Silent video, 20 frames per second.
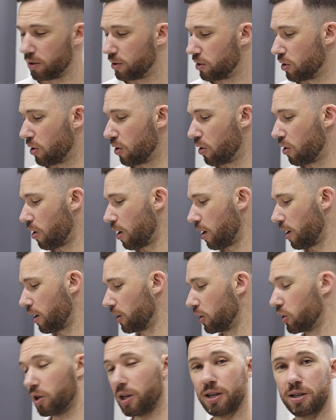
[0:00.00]
So
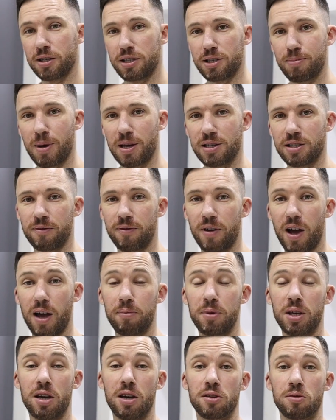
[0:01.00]
you need to specify
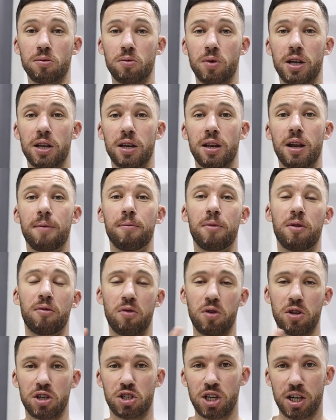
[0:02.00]
because when
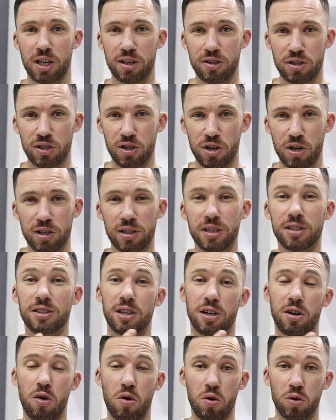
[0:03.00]
before the chicken's cooked, it's
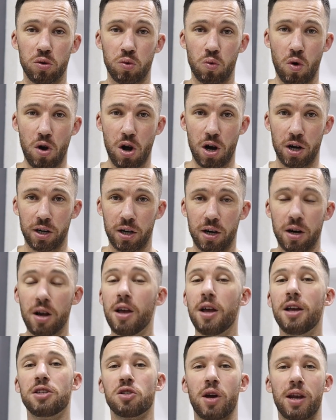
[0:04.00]
going to hold water.
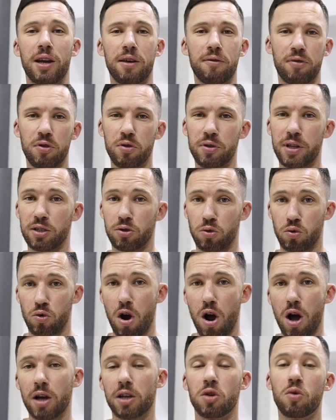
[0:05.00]
So any food that's
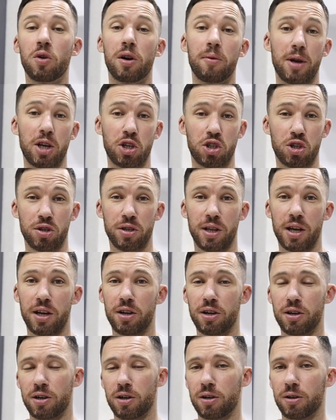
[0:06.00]
raw, you want to make sure that
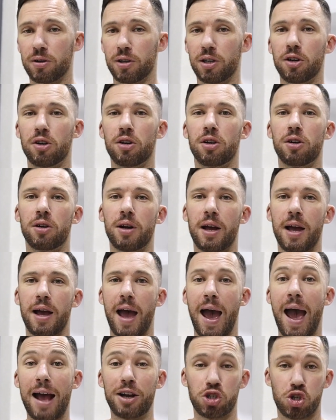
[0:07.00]
you're you're
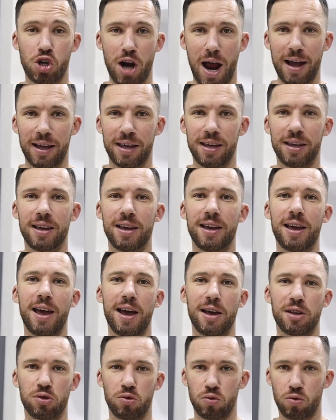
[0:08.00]
tracking it
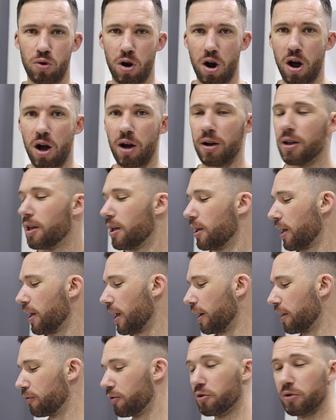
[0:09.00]
as raw.
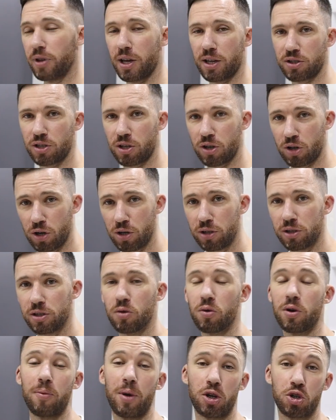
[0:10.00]
Any food that's cooked,
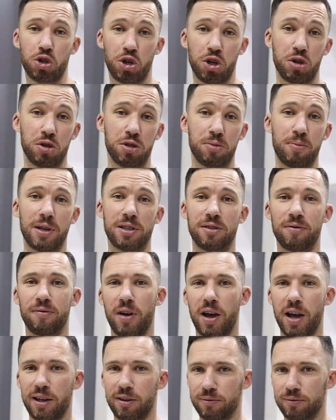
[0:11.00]
you want to make sure you
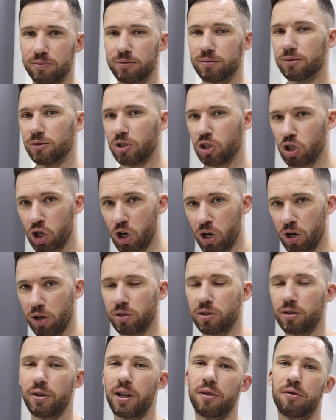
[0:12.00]
specify
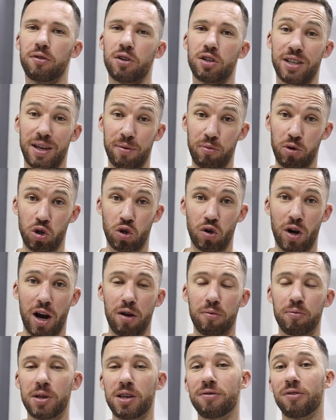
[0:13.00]
cooked. Like for example,
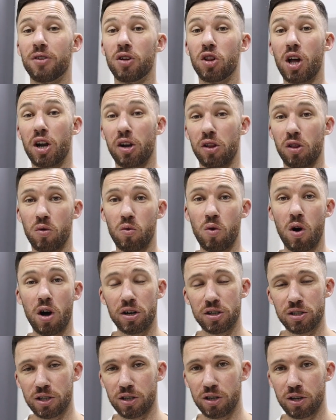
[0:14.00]
ground beef, a lot of the
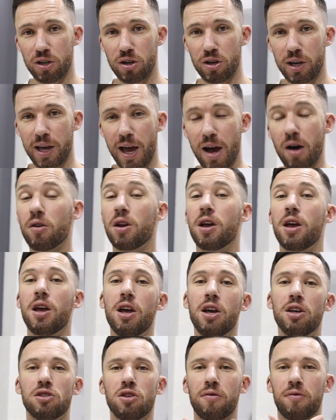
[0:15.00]
water is going to cook out.
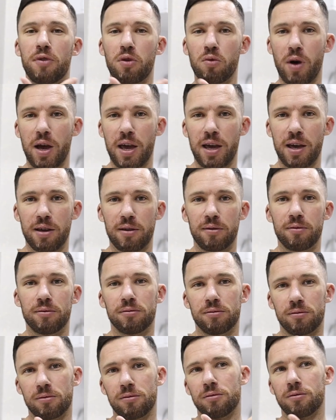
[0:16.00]
So if you weigh it
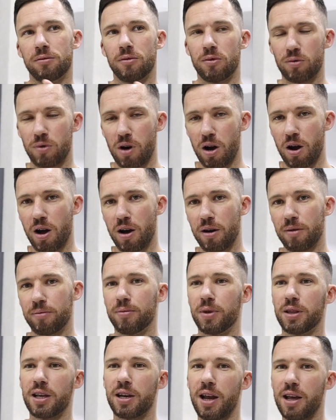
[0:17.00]
raw,
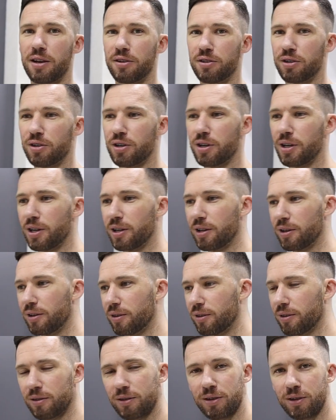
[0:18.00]
but then enter
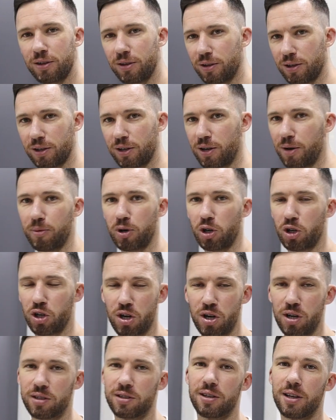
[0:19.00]
in the number
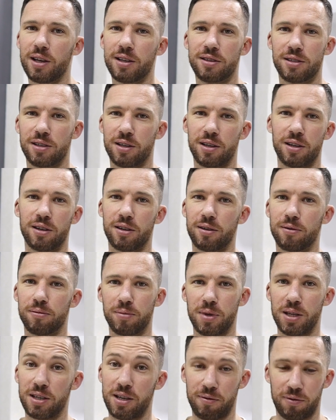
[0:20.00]
cooked, it's going to
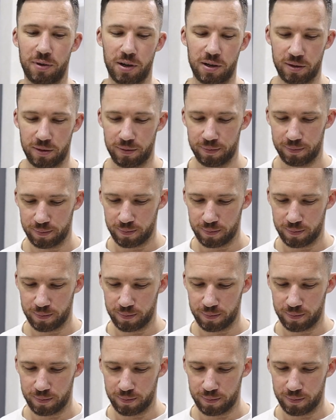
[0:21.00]
be different.